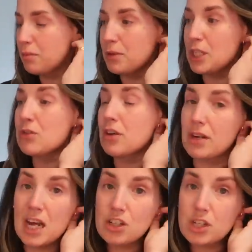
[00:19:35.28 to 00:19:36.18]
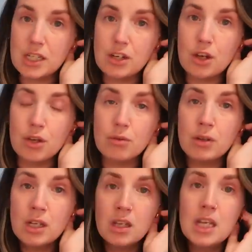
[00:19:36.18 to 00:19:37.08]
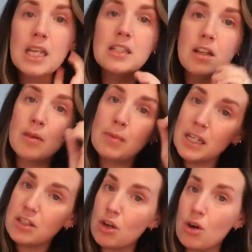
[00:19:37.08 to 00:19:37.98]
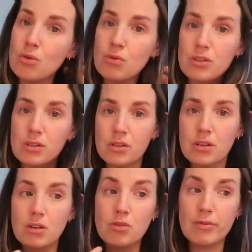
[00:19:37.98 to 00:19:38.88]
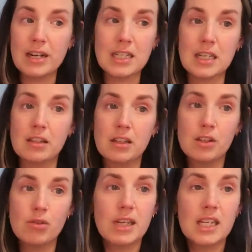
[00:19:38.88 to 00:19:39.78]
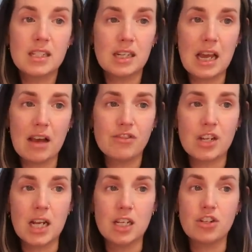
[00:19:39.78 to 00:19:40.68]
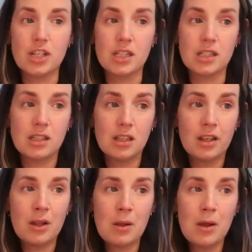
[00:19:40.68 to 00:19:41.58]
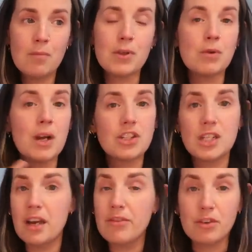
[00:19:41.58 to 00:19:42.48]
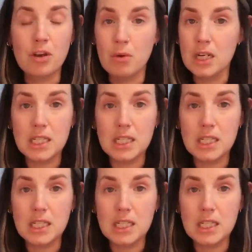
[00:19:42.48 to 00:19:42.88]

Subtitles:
but you don't actually know. It's like being told already your kid's going to have challenges, but you actually have no